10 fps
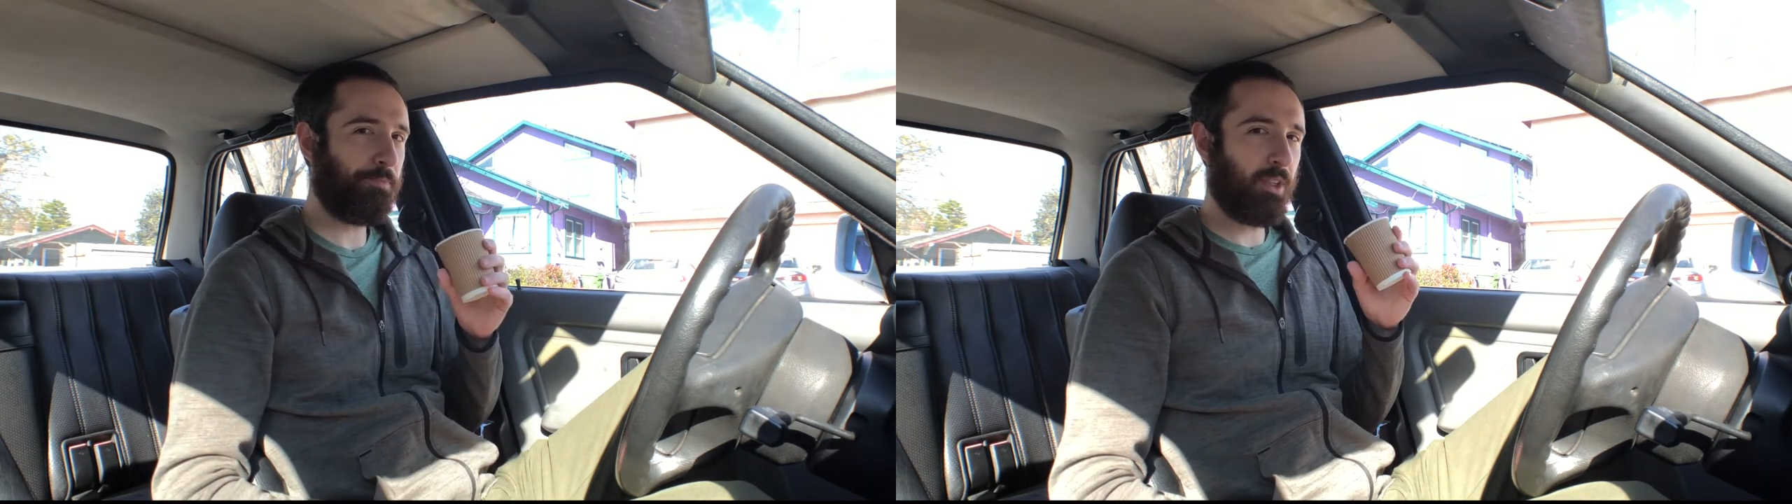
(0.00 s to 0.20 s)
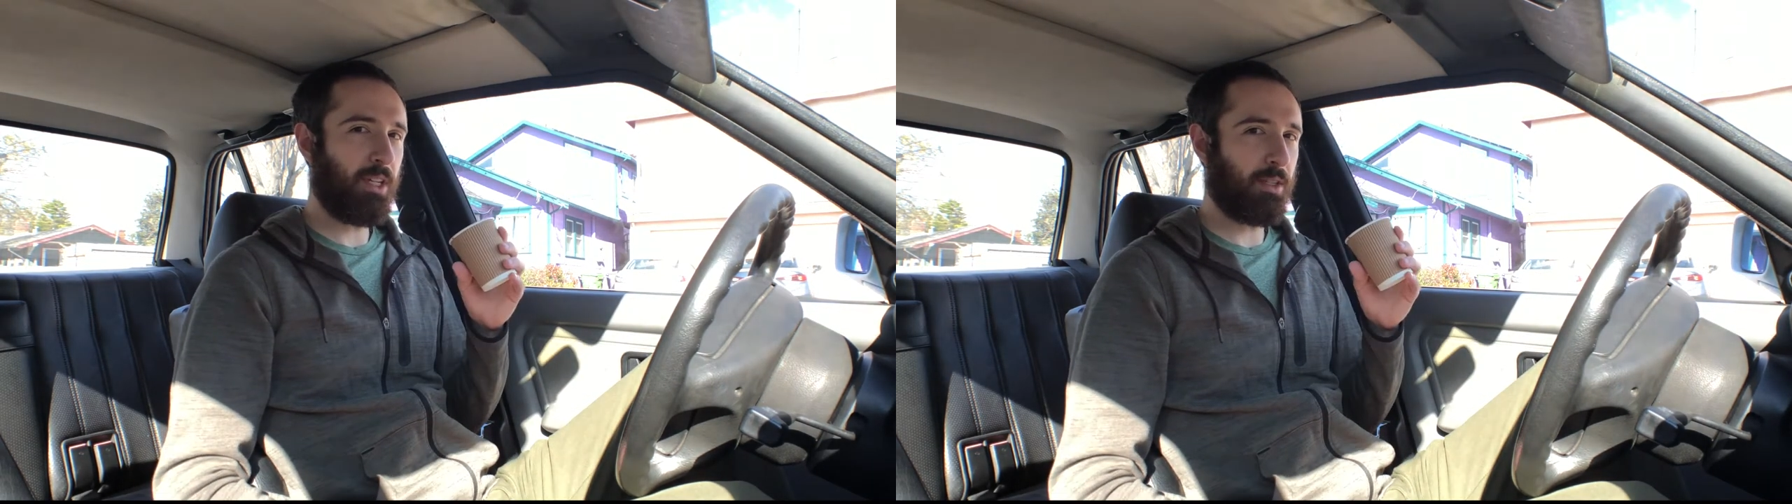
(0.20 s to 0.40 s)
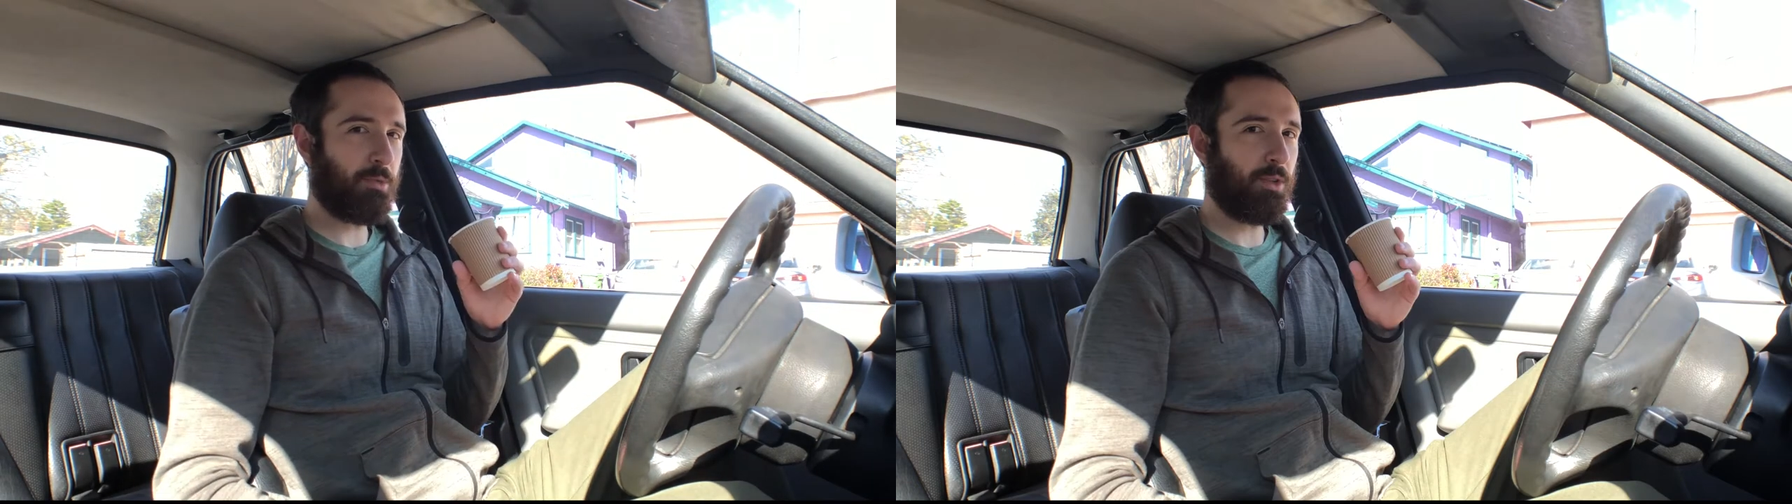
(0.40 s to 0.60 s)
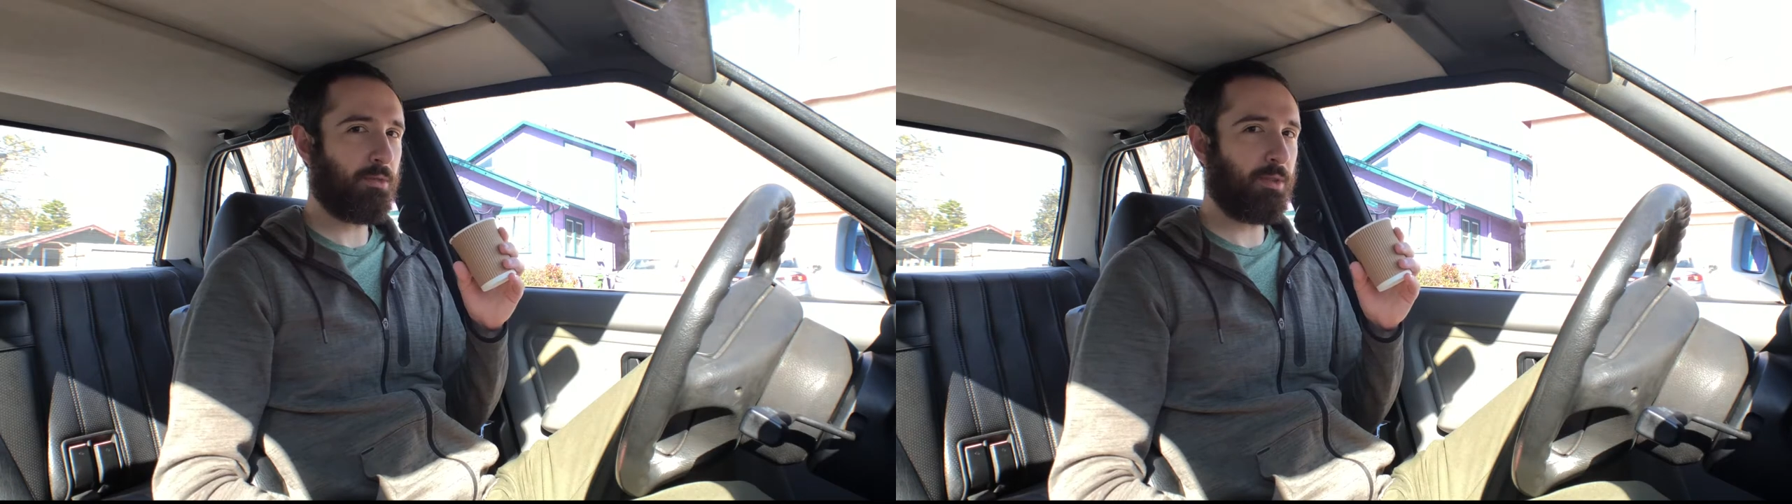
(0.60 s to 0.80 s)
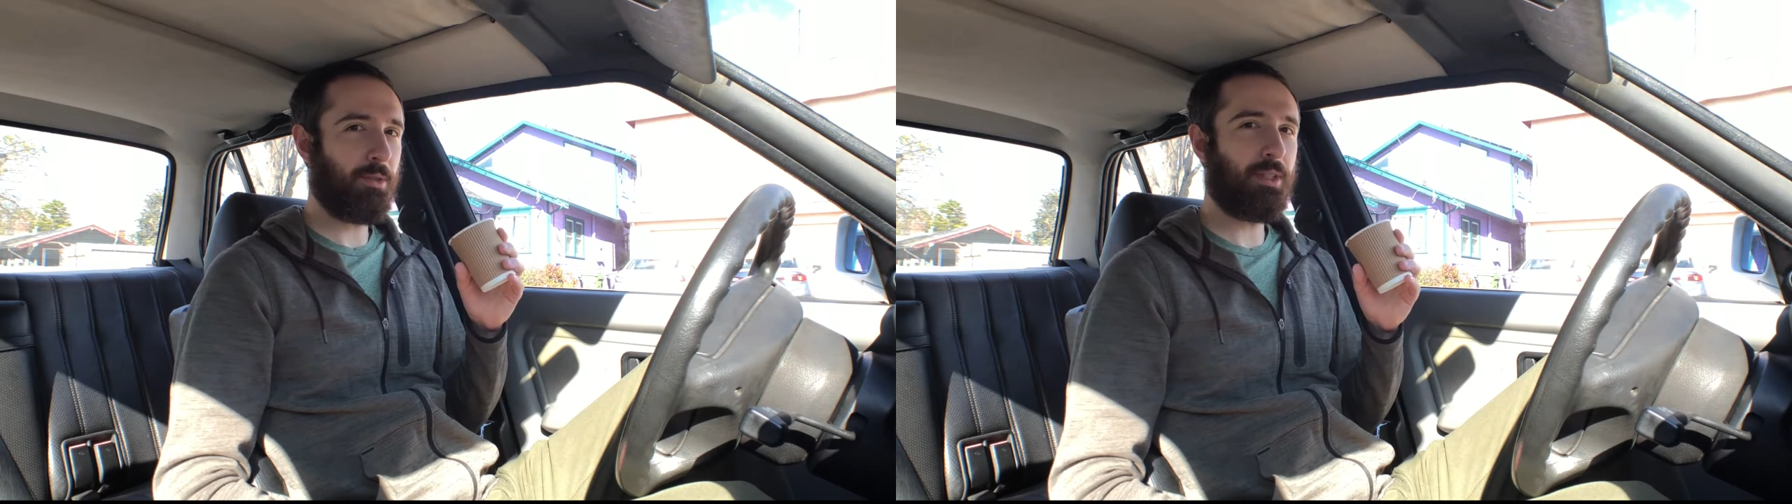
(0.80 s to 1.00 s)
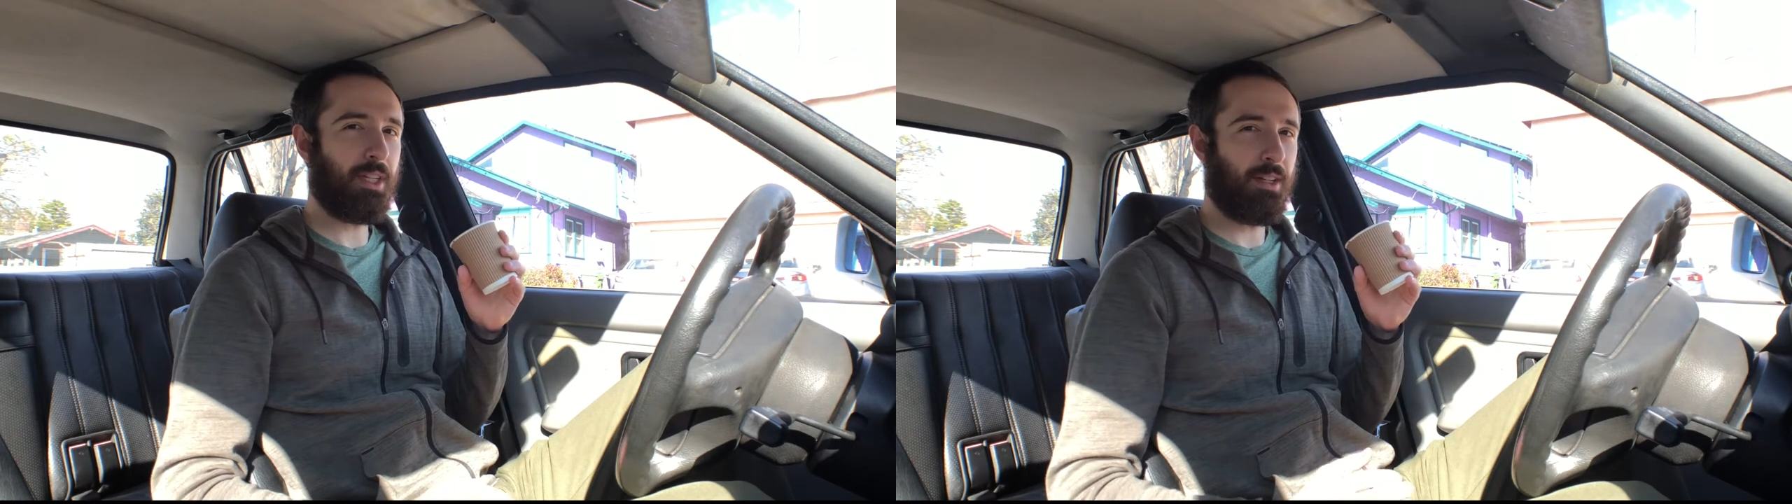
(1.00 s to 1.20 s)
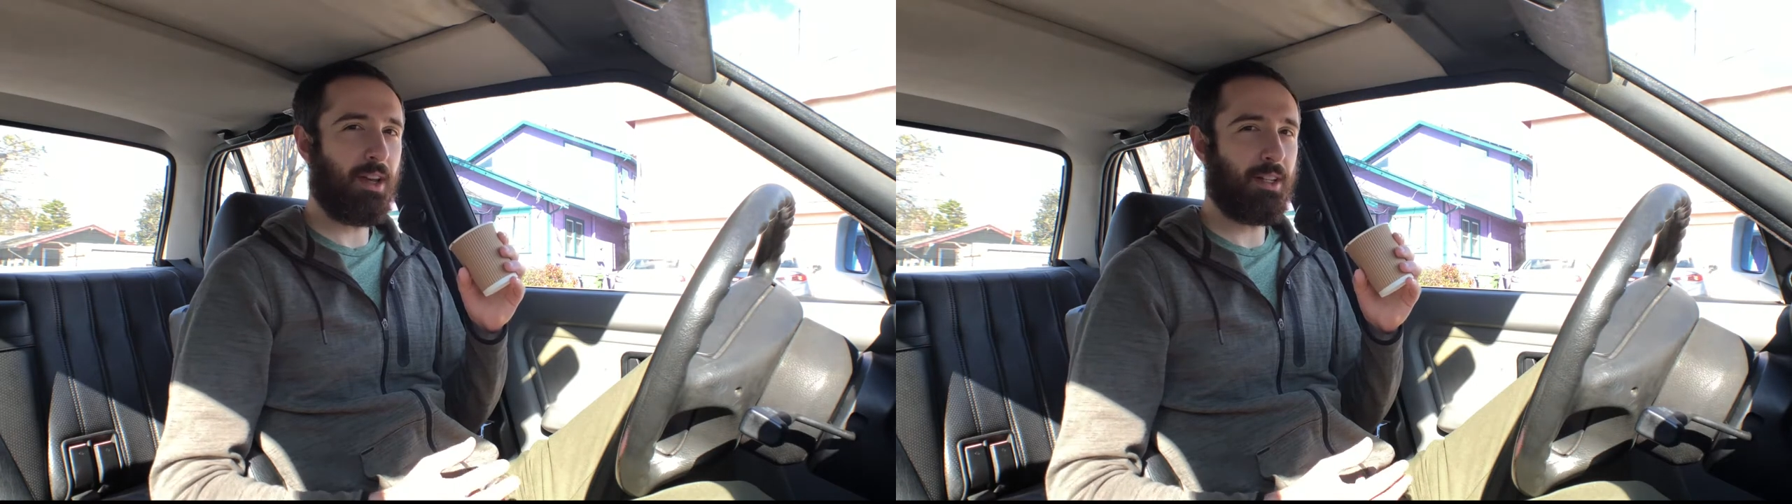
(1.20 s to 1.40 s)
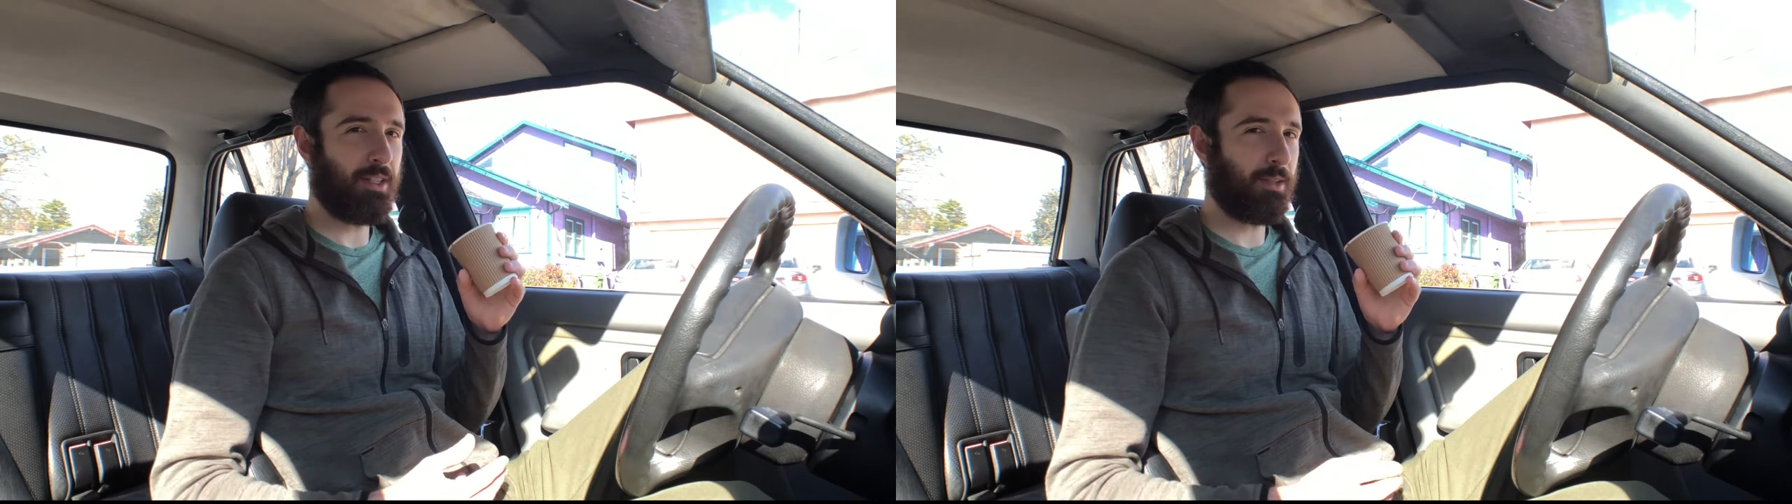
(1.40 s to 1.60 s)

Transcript: Yeah, some sort of roasted nuts,